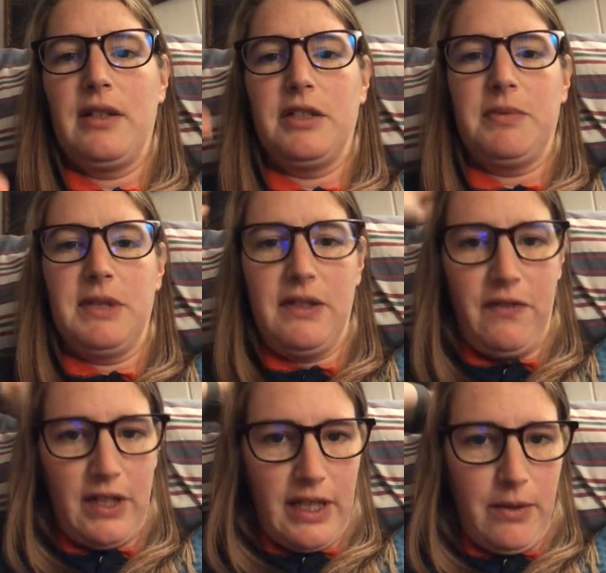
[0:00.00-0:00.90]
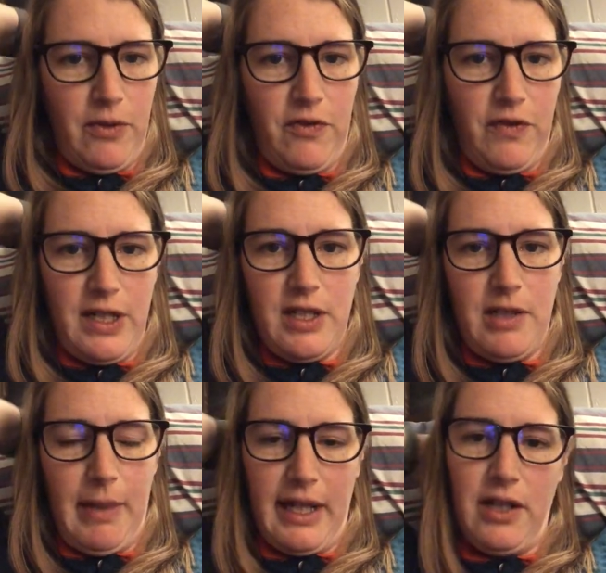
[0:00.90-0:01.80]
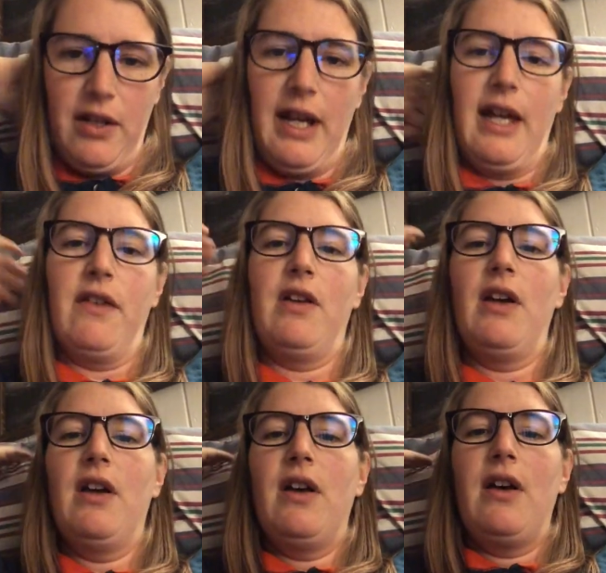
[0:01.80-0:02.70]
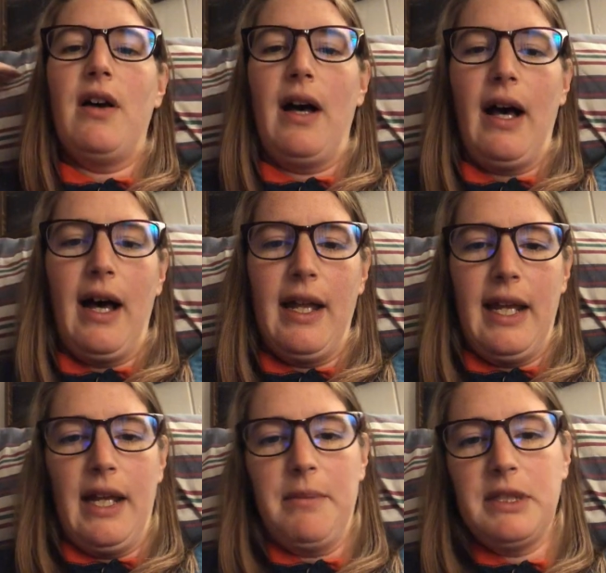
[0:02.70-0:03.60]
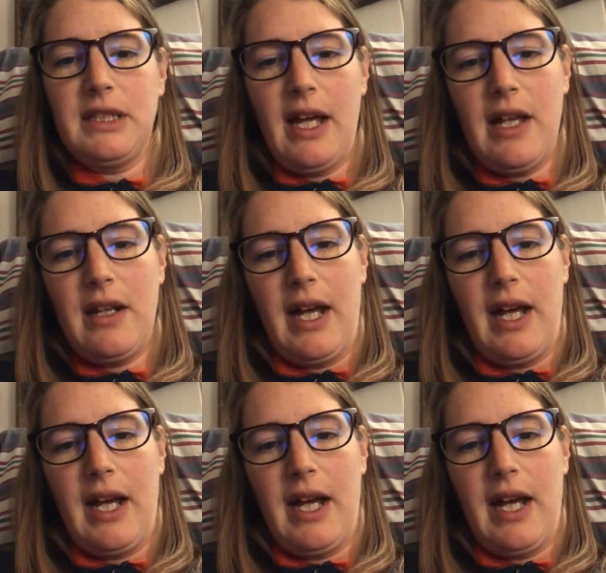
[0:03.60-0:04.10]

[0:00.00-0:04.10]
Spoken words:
specifically will fit to the back of your head on Amazon.